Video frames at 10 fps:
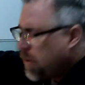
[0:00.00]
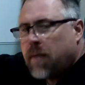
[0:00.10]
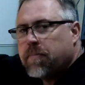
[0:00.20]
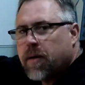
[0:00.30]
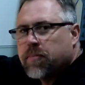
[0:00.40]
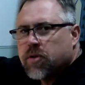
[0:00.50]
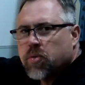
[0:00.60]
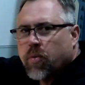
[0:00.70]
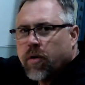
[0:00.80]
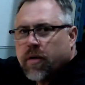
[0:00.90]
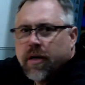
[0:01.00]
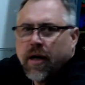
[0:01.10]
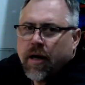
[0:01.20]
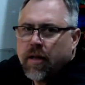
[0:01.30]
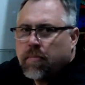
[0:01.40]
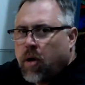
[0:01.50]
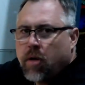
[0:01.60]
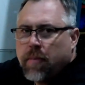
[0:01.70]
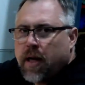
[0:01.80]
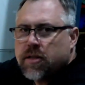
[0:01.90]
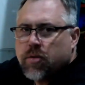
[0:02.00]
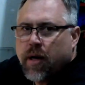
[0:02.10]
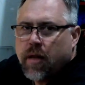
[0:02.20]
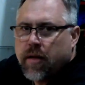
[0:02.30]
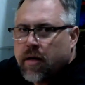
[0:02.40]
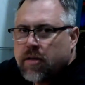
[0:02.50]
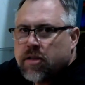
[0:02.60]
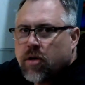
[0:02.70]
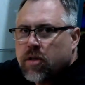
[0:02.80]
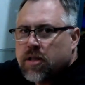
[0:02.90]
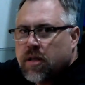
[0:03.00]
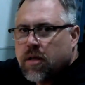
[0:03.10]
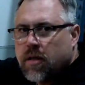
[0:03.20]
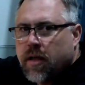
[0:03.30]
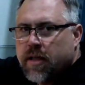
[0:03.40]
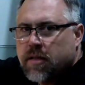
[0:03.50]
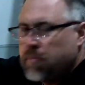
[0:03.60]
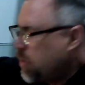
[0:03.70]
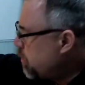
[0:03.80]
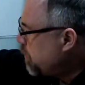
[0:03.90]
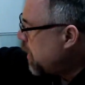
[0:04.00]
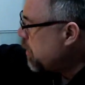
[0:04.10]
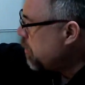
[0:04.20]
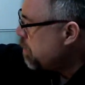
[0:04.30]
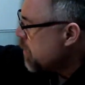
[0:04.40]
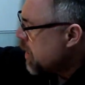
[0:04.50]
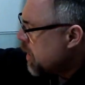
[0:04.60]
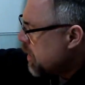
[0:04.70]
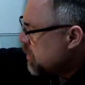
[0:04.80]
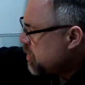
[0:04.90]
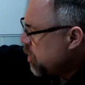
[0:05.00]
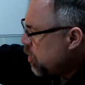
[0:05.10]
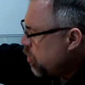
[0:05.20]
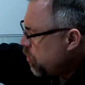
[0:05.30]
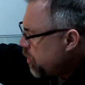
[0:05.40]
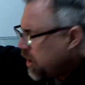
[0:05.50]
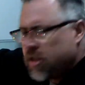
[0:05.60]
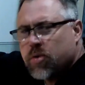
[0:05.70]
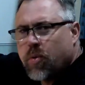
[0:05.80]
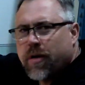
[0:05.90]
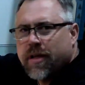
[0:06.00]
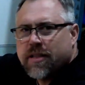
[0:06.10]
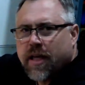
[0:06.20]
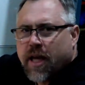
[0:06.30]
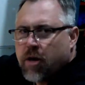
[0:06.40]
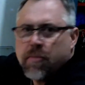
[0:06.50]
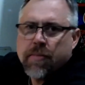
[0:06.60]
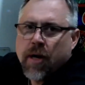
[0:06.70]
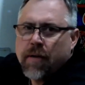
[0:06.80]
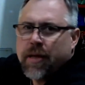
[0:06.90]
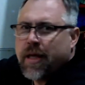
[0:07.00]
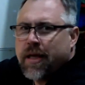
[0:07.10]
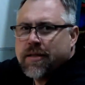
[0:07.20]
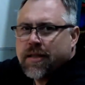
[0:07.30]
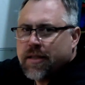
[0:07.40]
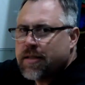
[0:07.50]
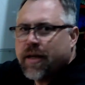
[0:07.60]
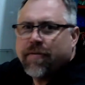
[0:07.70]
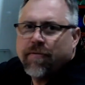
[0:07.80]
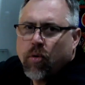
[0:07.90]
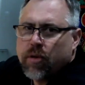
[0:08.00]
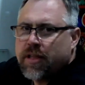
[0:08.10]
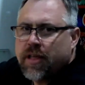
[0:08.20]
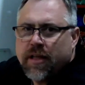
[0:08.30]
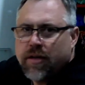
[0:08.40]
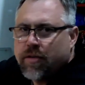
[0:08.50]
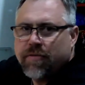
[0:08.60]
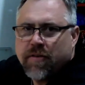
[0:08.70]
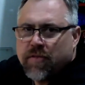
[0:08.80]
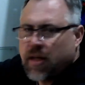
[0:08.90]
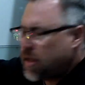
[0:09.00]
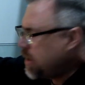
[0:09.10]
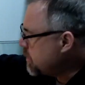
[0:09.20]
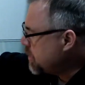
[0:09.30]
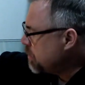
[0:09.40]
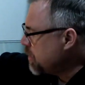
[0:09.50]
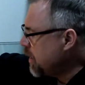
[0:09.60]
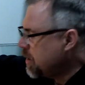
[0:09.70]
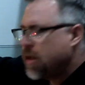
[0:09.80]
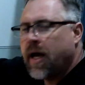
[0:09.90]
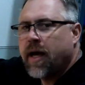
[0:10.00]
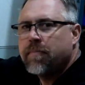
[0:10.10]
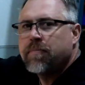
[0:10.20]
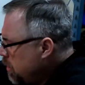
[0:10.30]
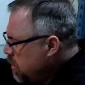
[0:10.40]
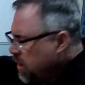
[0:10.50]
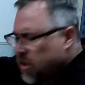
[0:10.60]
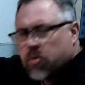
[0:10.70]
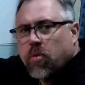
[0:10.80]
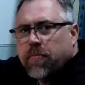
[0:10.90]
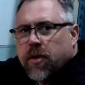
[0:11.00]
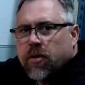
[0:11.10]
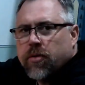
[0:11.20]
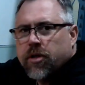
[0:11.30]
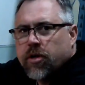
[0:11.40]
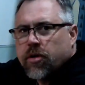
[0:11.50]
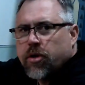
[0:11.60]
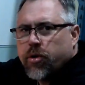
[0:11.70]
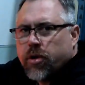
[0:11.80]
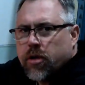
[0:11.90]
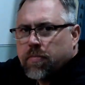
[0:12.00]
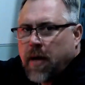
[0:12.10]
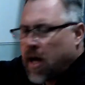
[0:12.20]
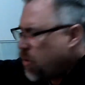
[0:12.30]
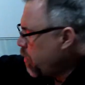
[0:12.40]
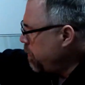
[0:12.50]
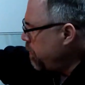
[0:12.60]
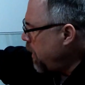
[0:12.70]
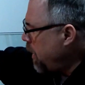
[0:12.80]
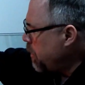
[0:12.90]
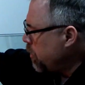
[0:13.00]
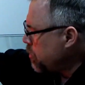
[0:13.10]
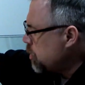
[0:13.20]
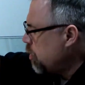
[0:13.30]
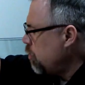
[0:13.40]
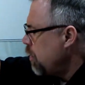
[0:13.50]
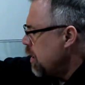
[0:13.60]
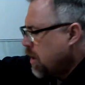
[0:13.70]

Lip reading: pop bumpers work, the ball bounces around there, starts to collect and build value. So each one of these, I can't remember how many hits it is, like 14 or 15 hits, something like that. This will build your nuclear power value. So